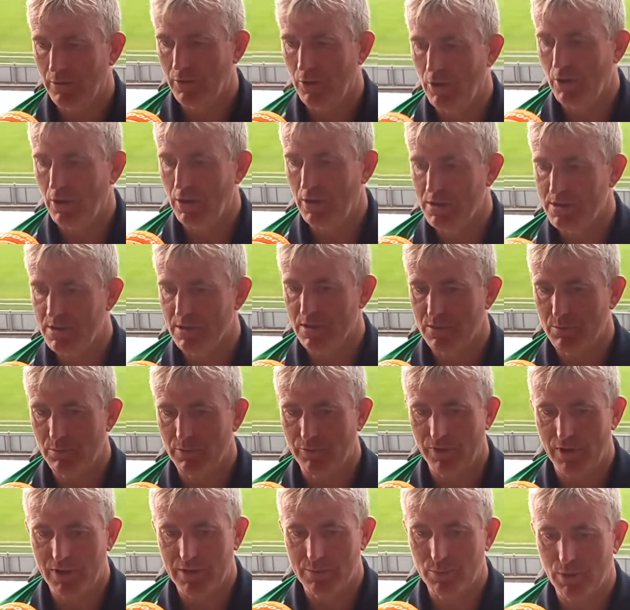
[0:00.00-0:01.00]
No, listen, to be
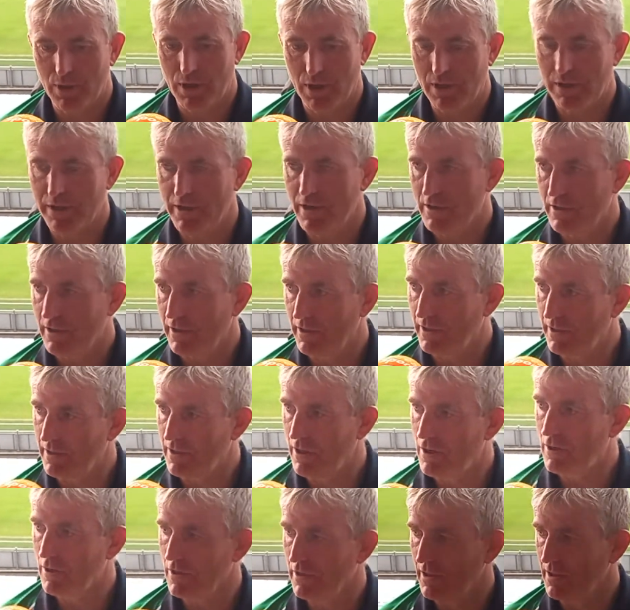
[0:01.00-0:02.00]
fair to Paul Kinnerk, he did it
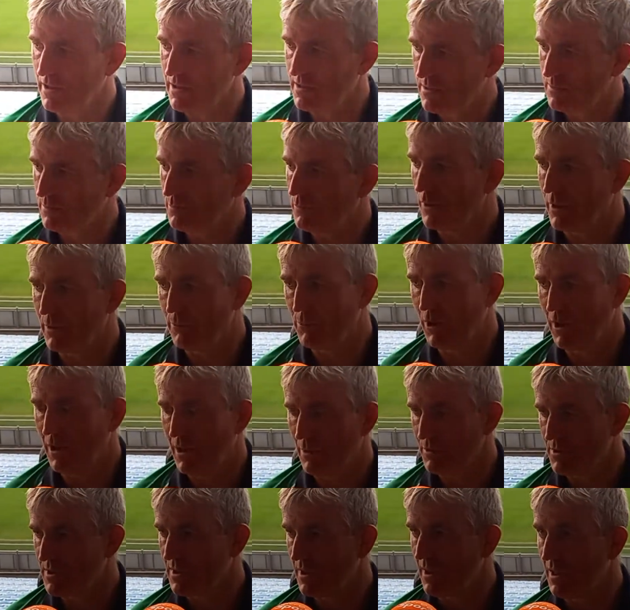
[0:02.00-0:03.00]
organised while I
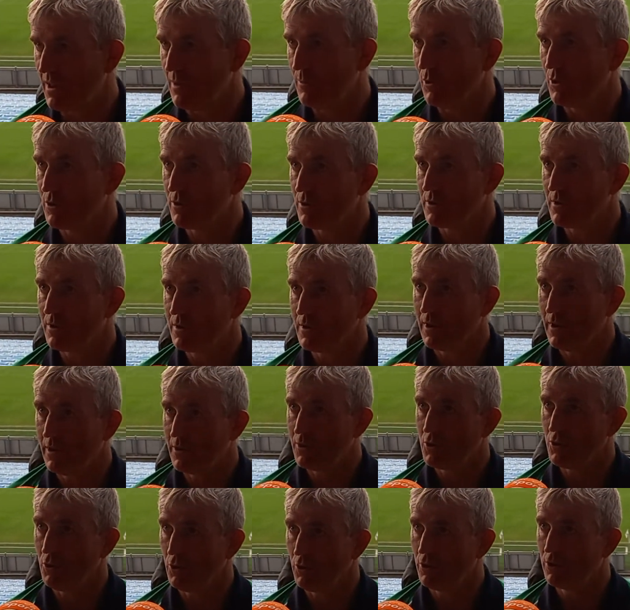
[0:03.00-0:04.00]
was thinking about it. He did
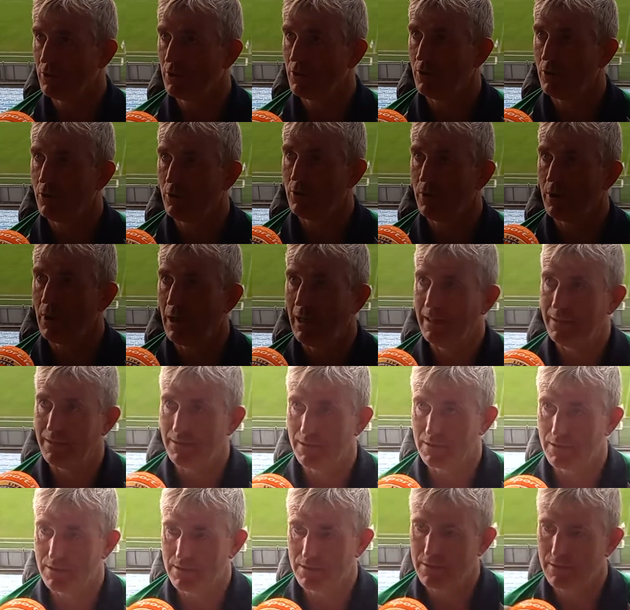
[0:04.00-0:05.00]
done, and
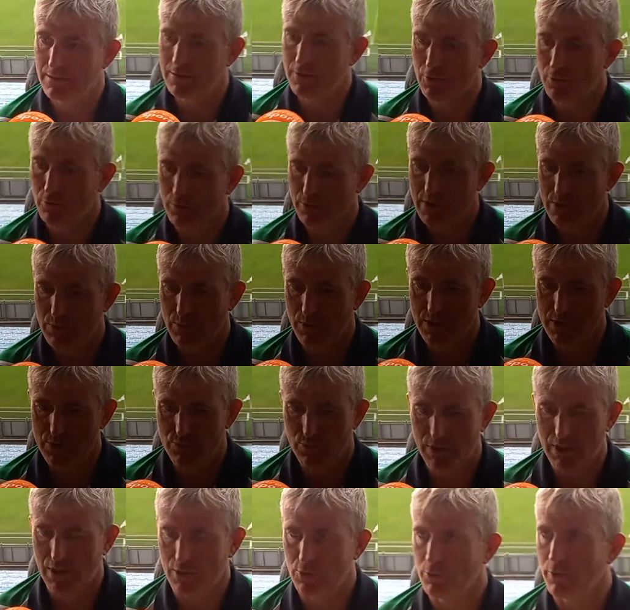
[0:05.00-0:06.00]
that's what he's
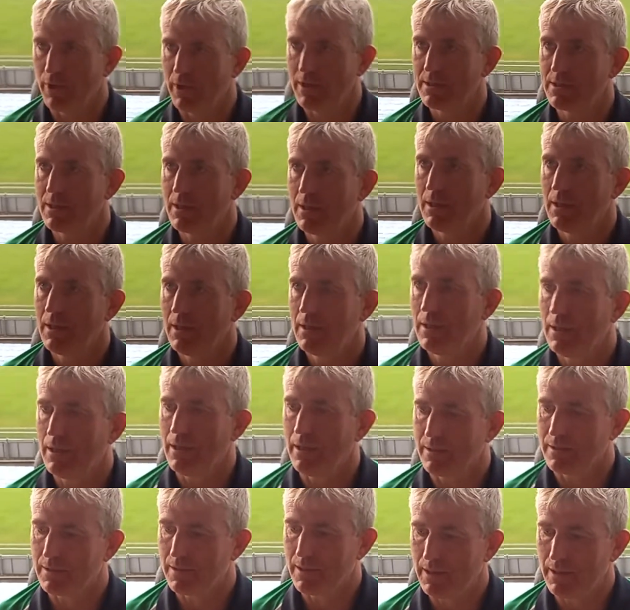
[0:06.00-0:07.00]
really good at,
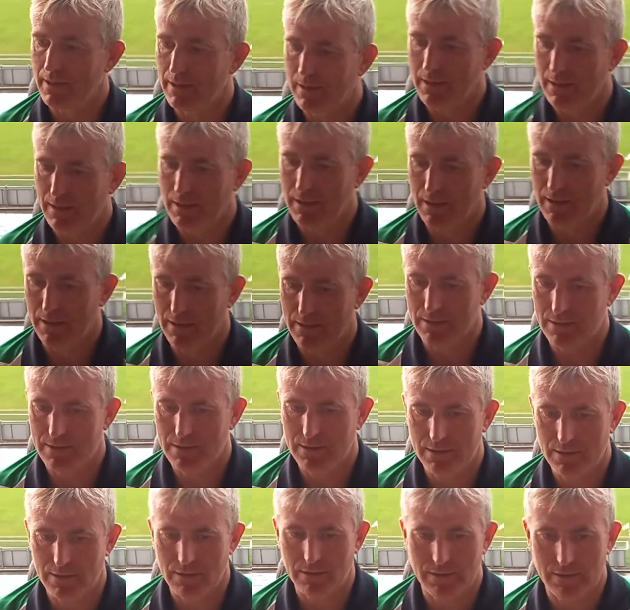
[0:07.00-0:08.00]
and he had
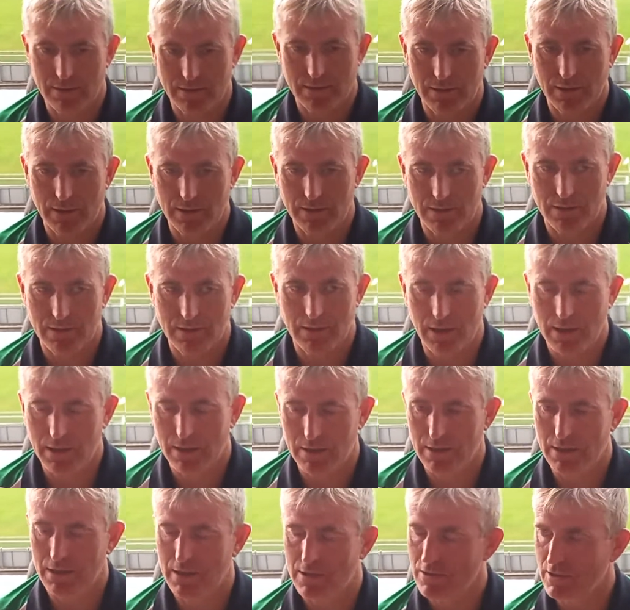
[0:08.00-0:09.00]

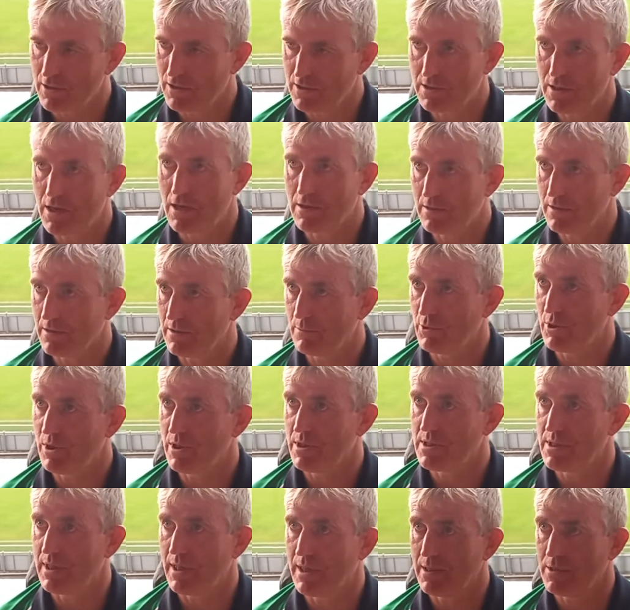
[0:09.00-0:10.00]
literally started within a
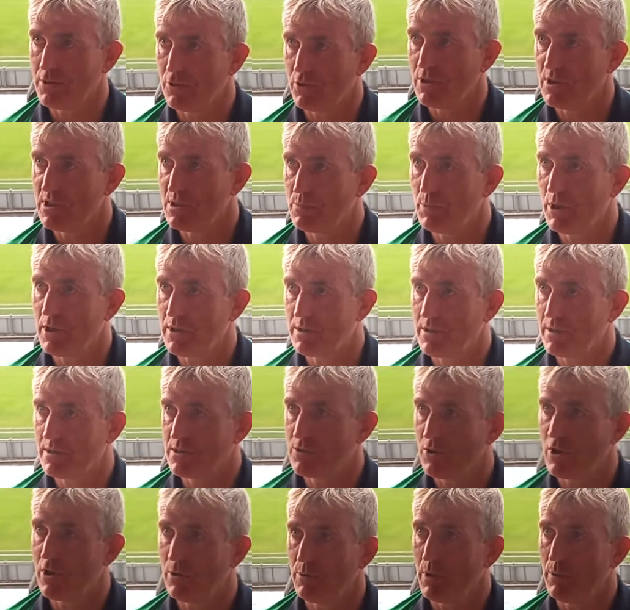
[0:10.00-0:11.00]
second. He spotted it
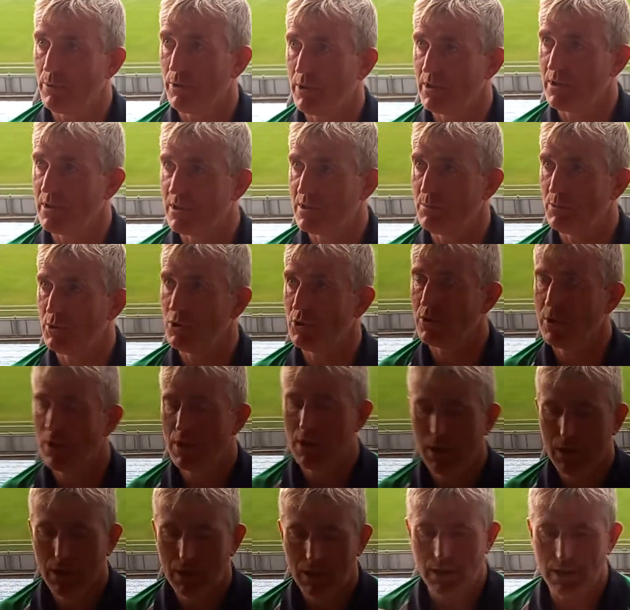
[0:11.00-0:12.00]
straight away what needed to be done,
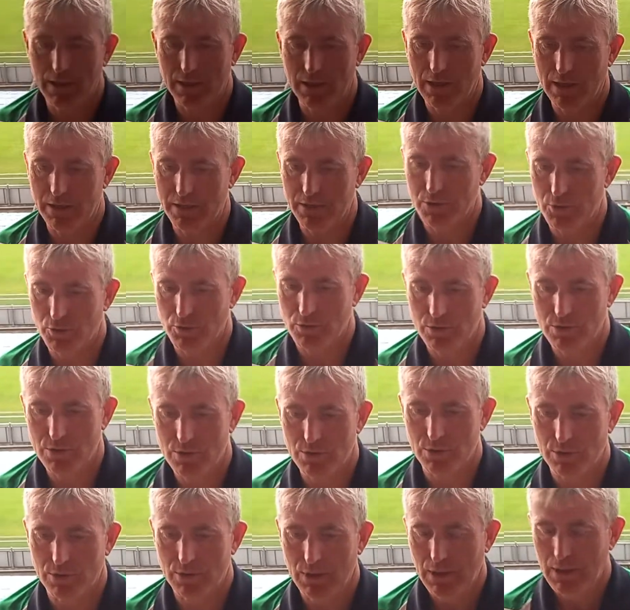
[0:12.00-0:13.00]
and he got it done.
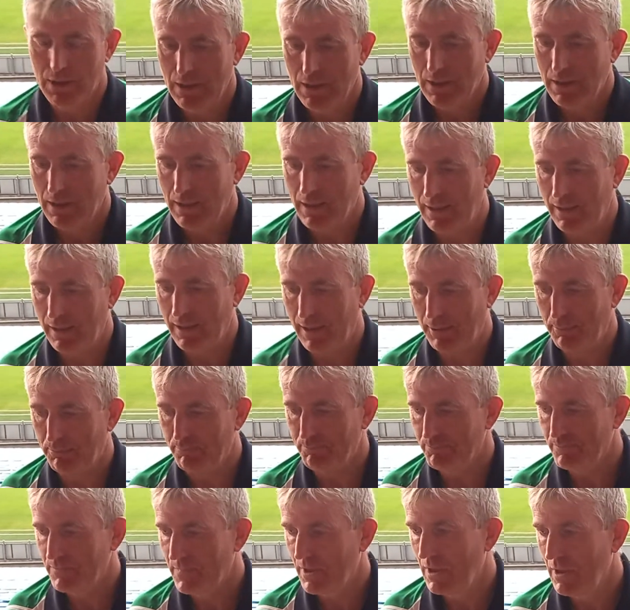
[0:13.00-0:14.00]
So,
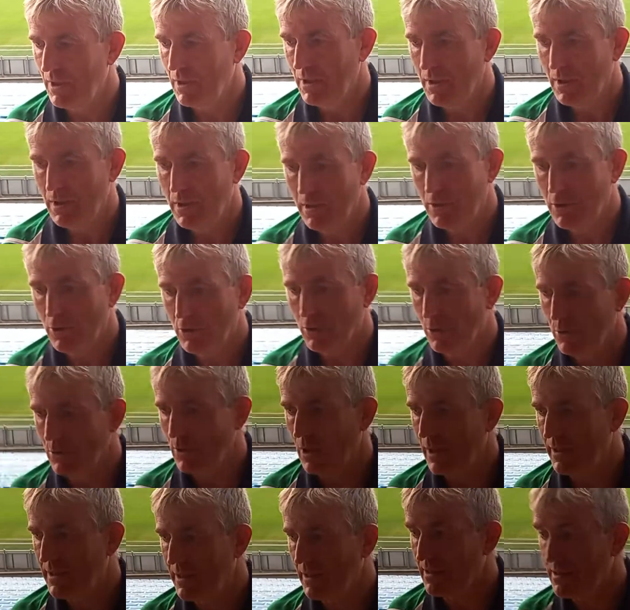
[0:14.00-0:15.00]

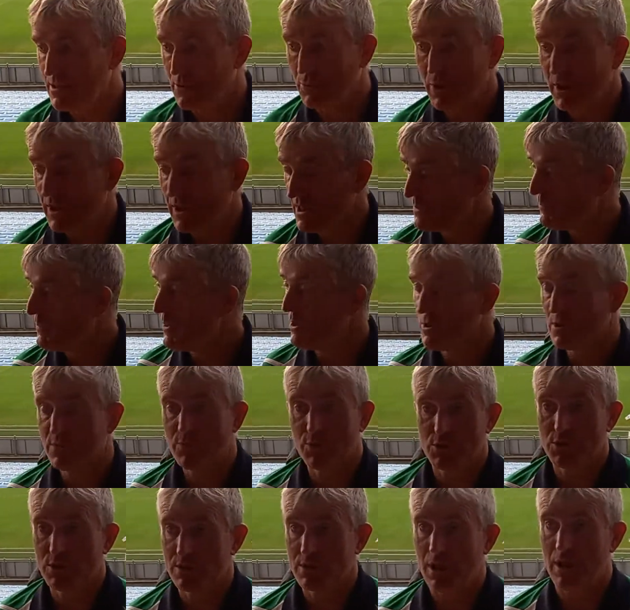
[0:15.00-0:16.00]
I think it's a great experience for
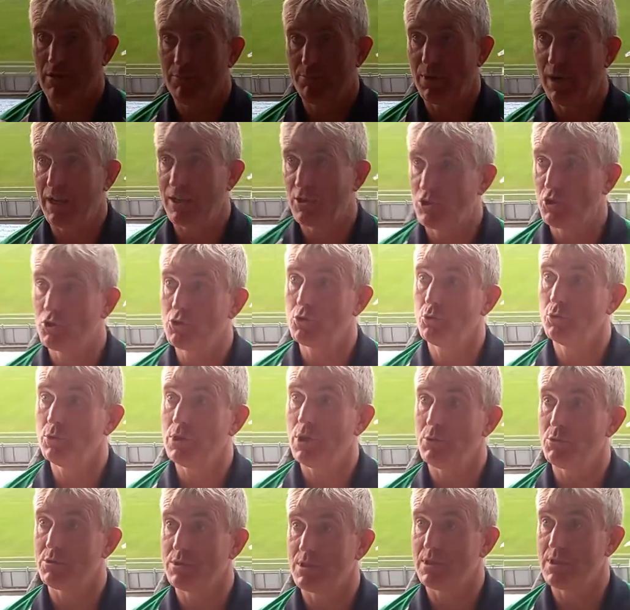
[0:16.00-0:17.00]
us to have been actually through
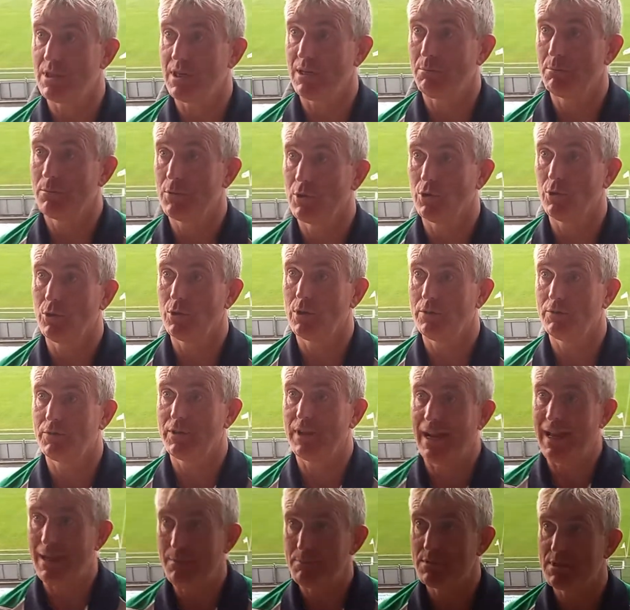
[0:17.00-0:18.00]
now as a team. If it
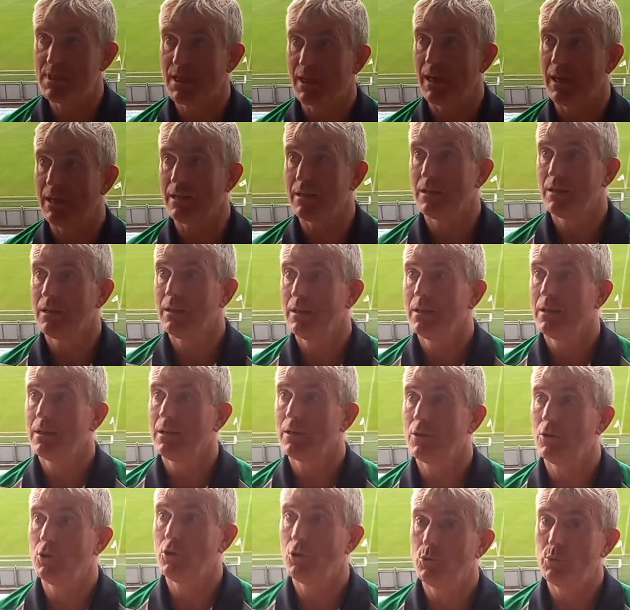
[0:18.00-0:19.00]
happens again,
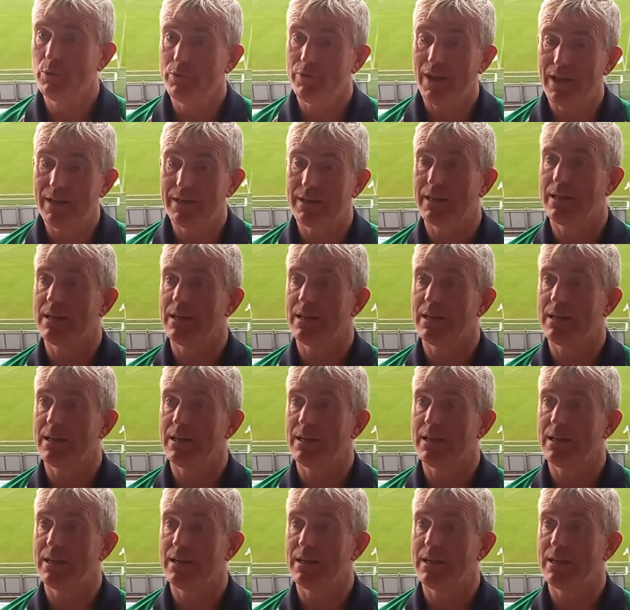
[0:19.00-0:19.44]
we've had that